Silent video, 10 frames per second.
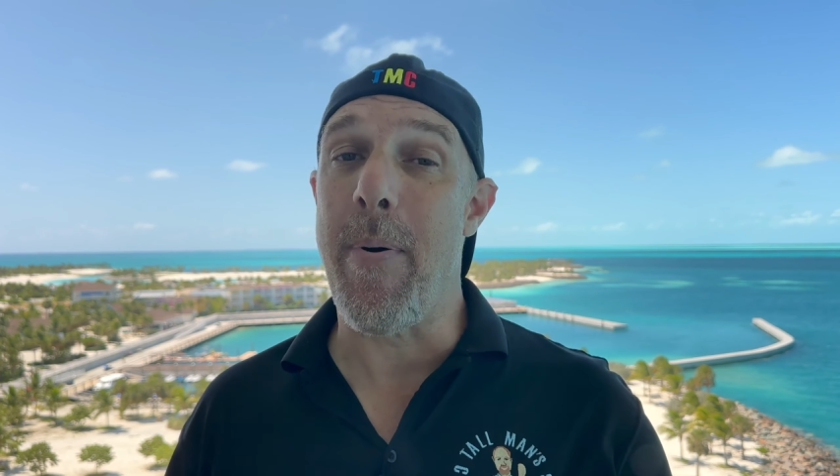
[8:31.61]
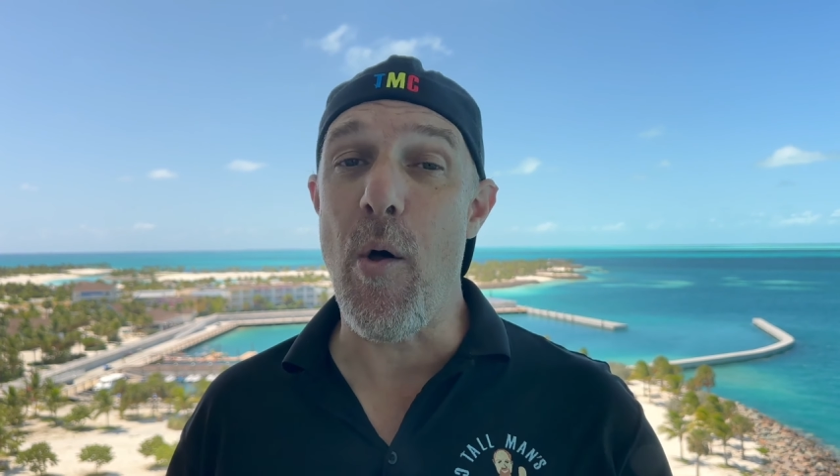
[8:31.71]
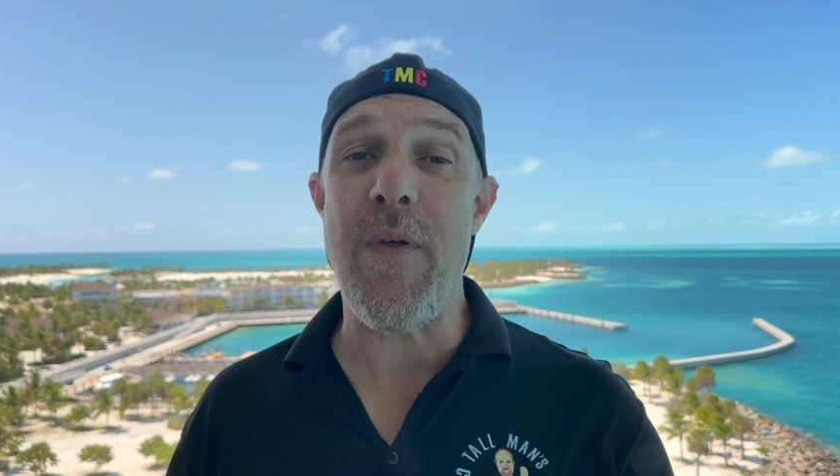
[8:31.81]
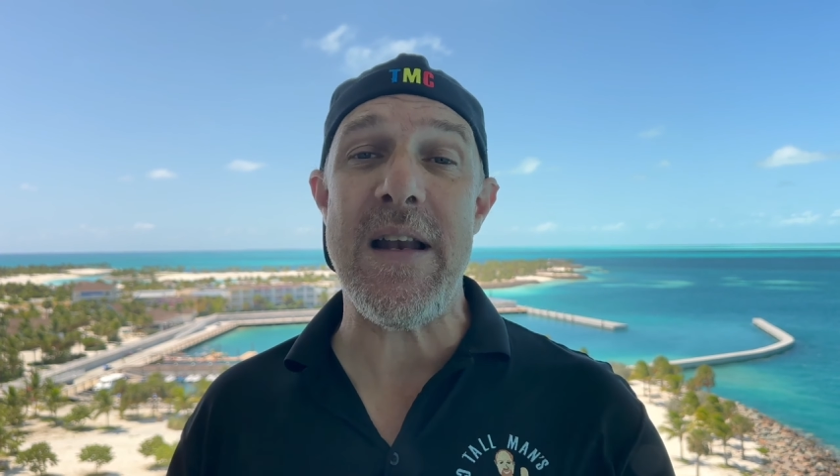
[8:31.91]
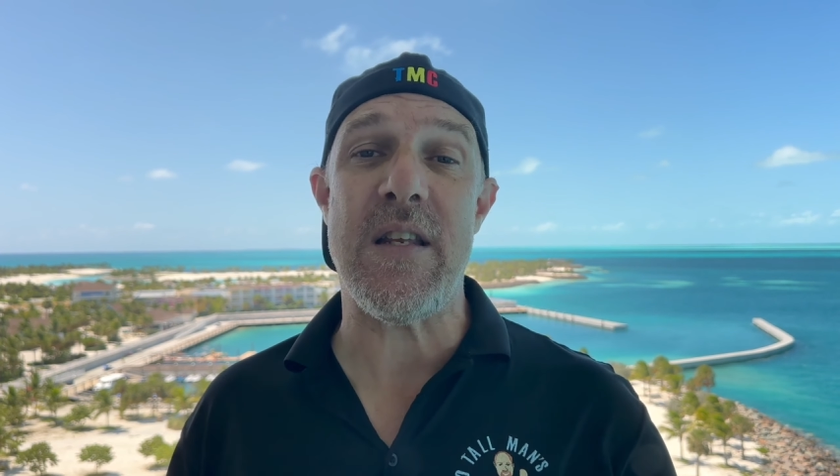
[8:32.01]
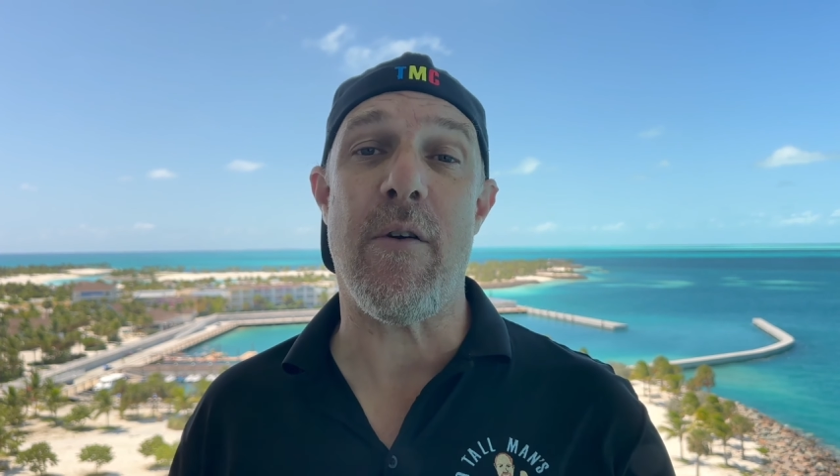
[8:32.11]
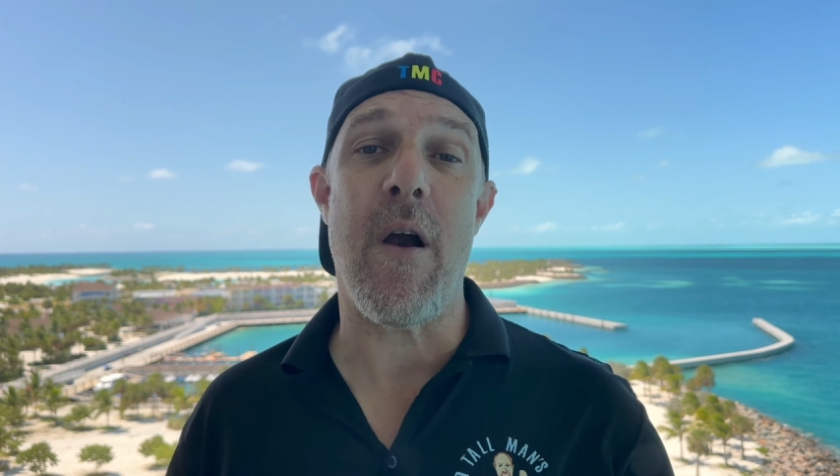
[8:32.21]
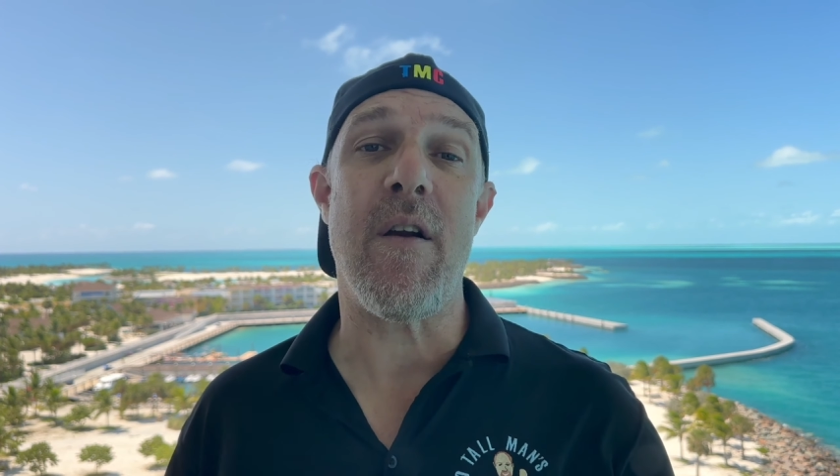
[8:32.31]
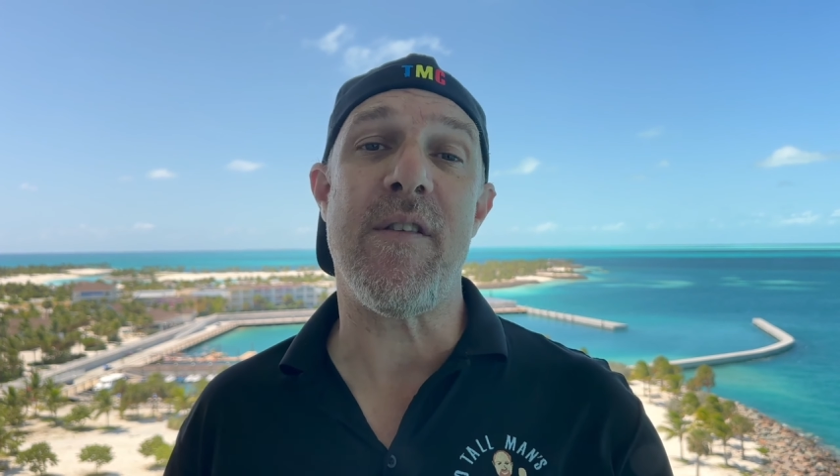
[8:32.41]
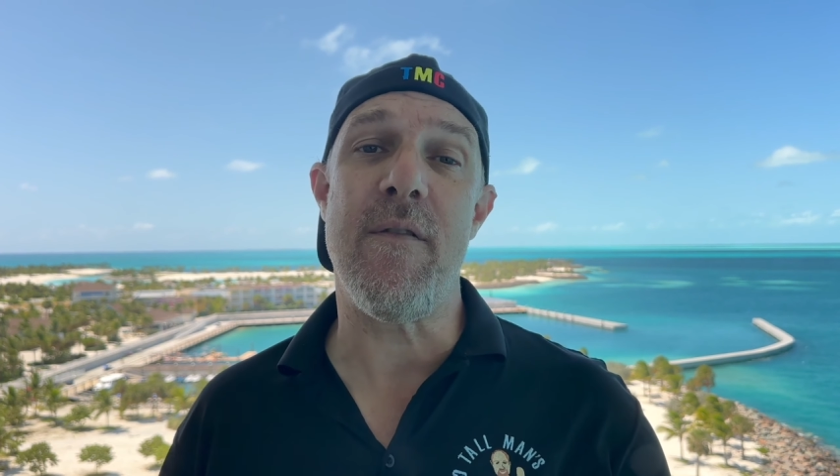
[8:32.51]
both
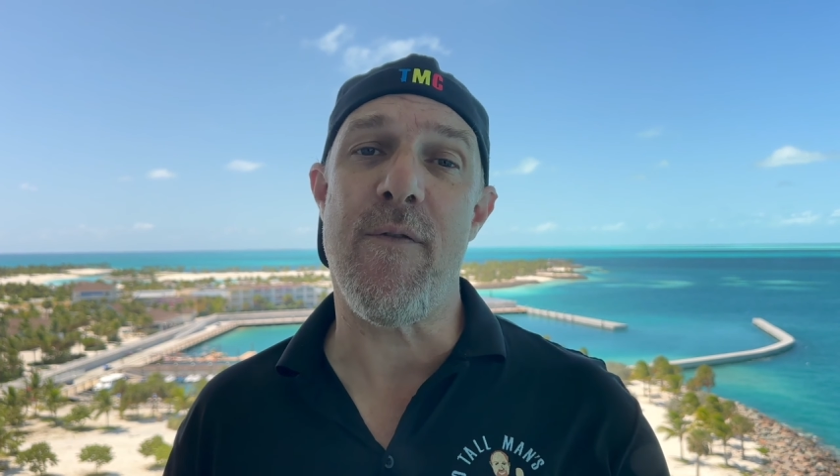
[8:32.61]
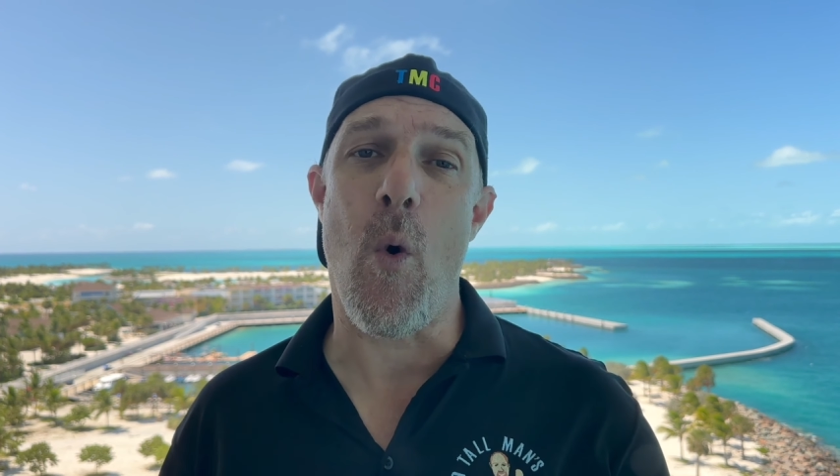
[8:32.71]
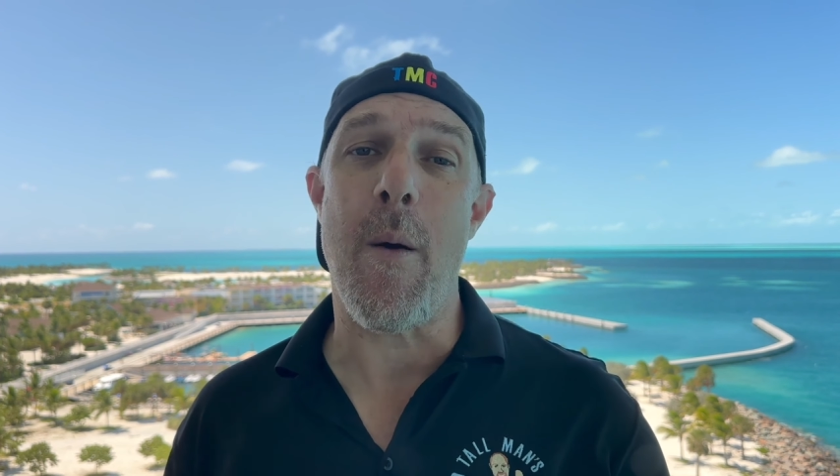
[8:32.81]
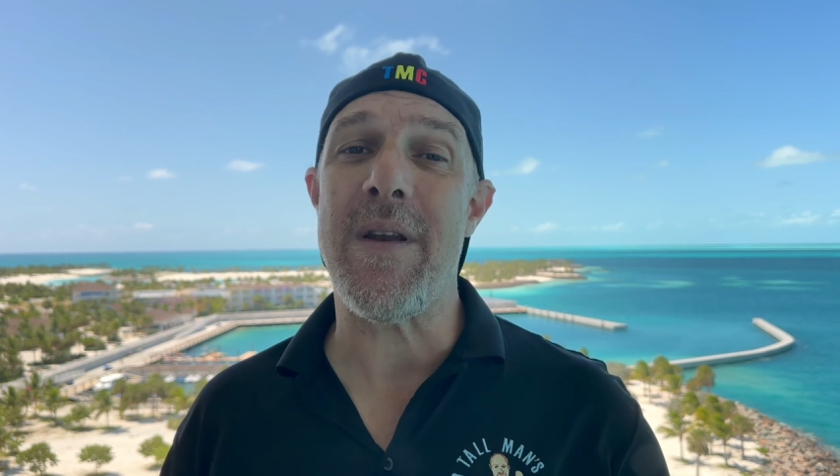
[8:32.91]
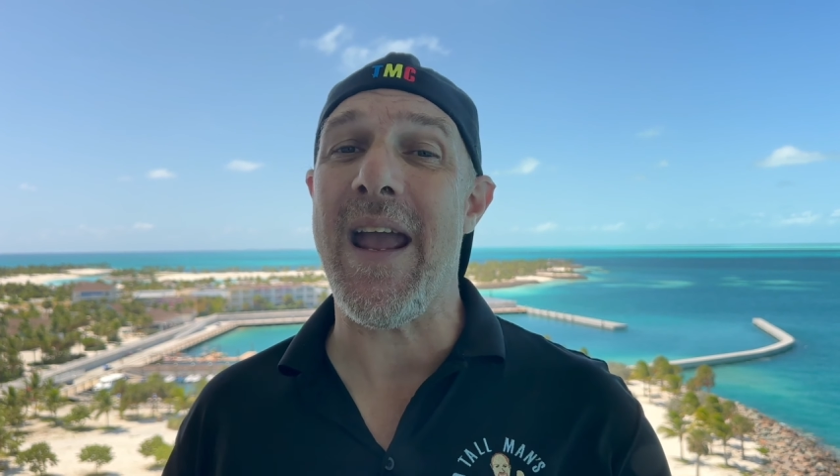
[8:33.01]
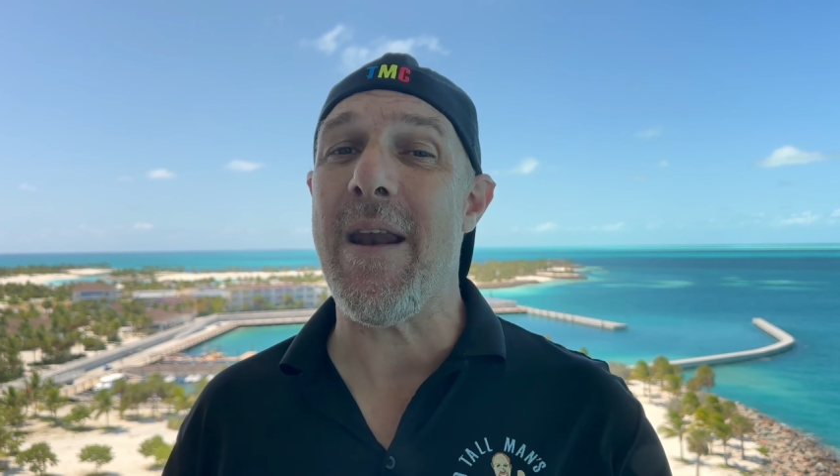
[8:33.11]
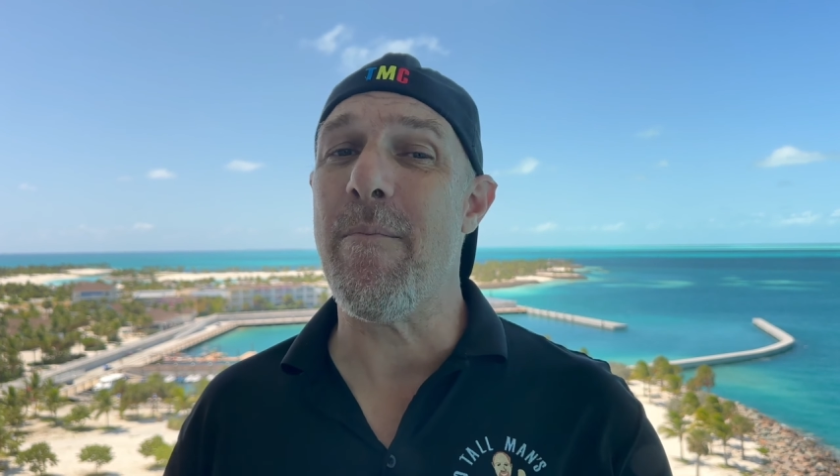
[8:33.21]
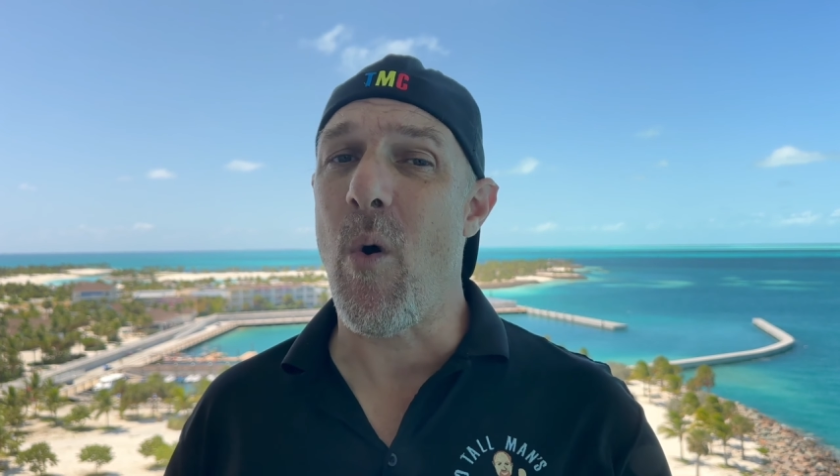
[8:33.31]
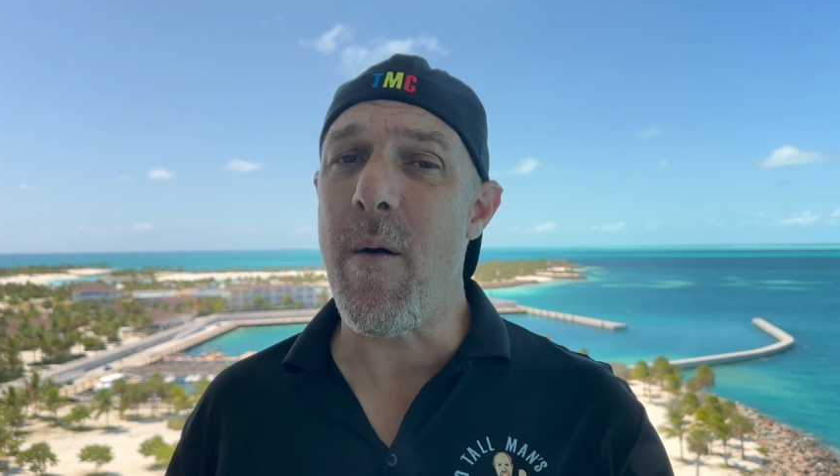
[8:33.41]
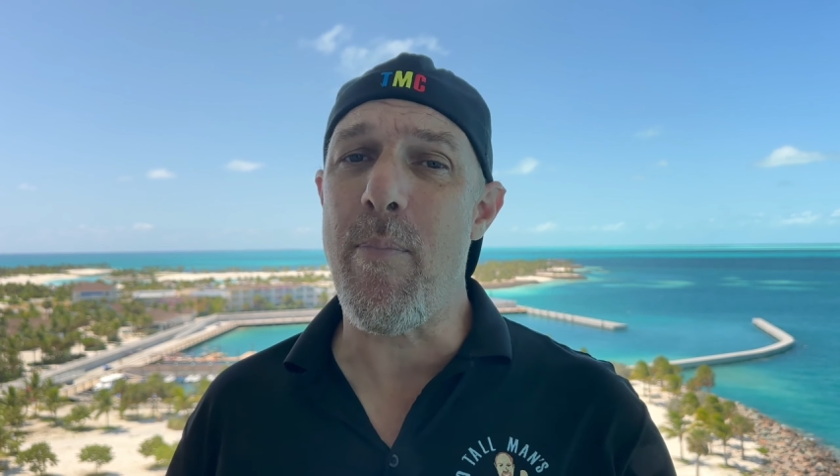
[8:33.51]
itineraries informed and,
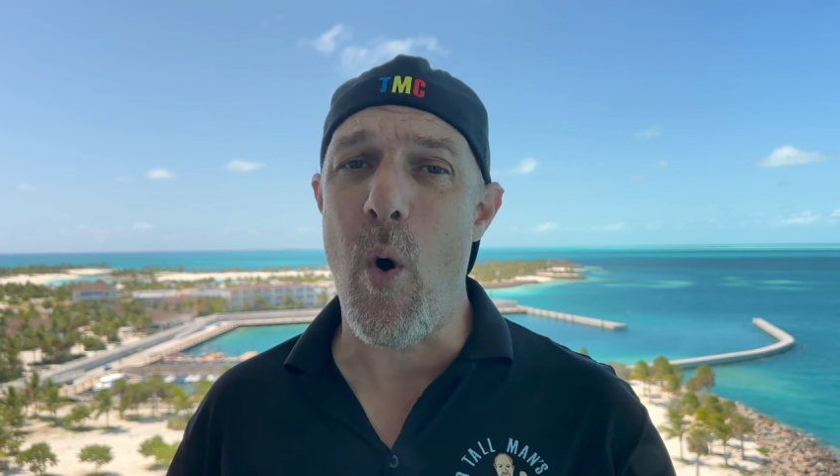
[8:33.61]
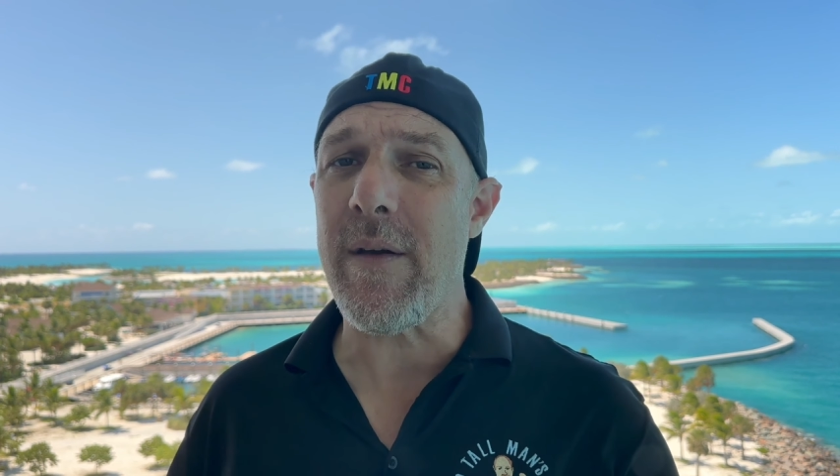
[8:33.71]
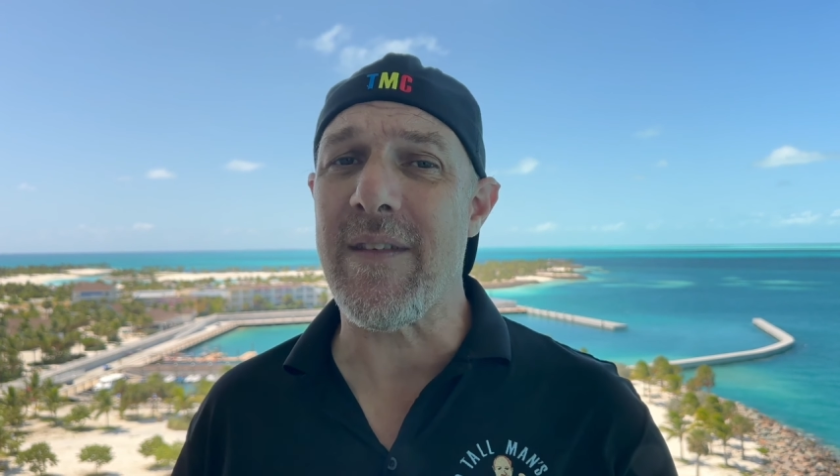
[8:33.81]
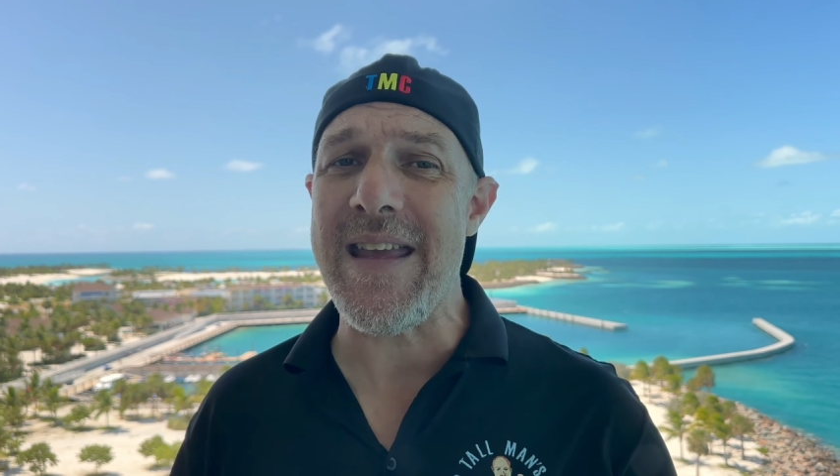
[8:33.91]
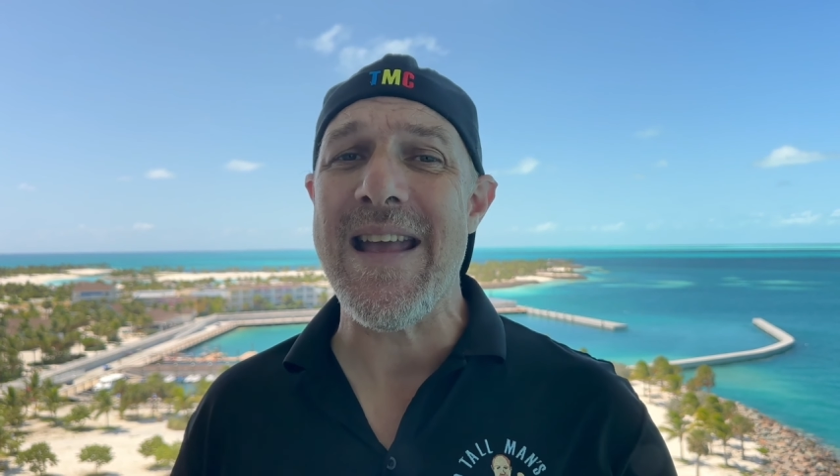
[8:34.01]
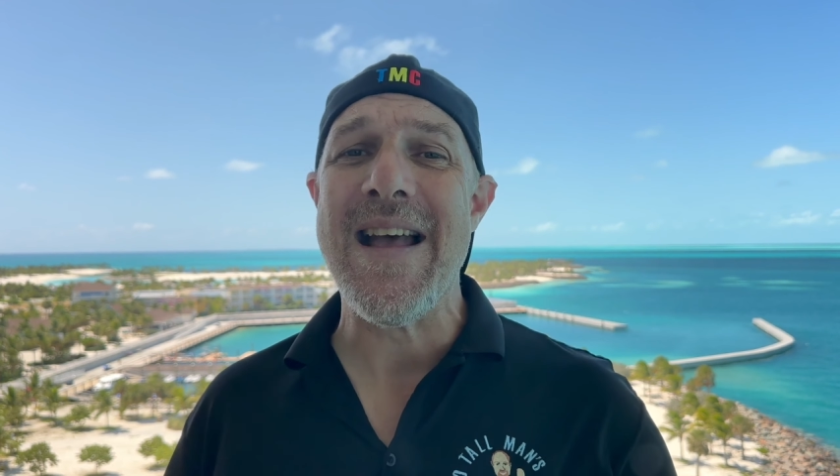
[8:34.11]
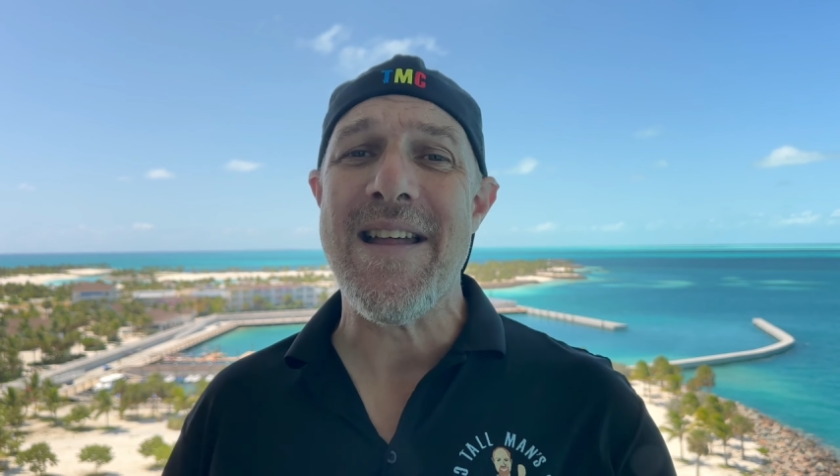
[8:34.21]
more importantly,